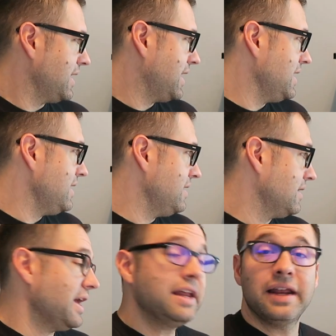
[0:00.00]
he,
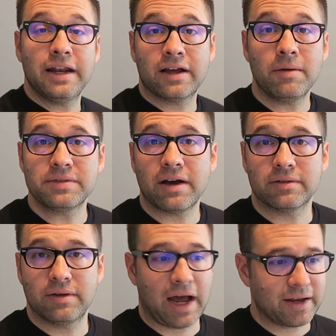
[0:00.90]
he and he comes
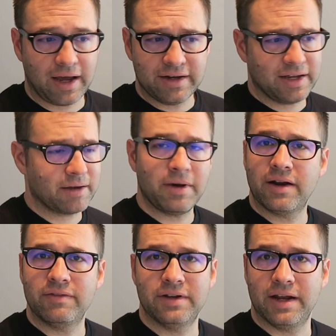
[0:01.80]
out I, I take him
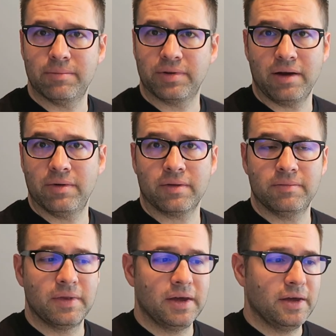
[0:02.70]
out every day to play with
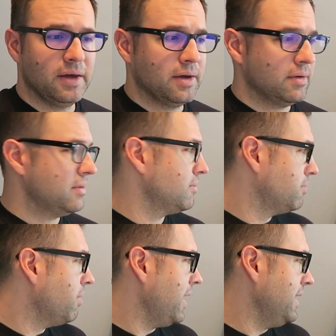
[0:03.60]
him
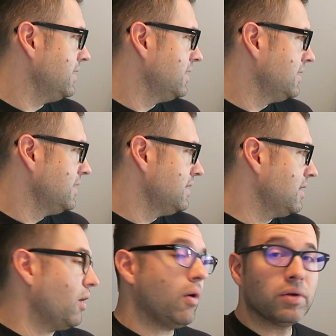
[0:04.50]
but
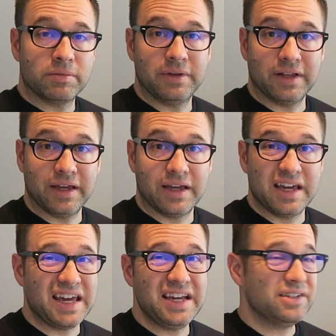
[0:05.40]
ultimately
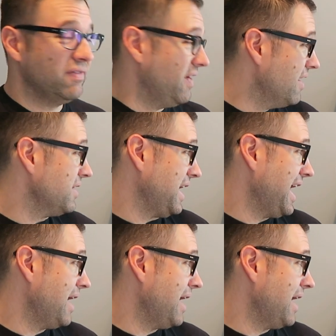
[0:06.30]
he's very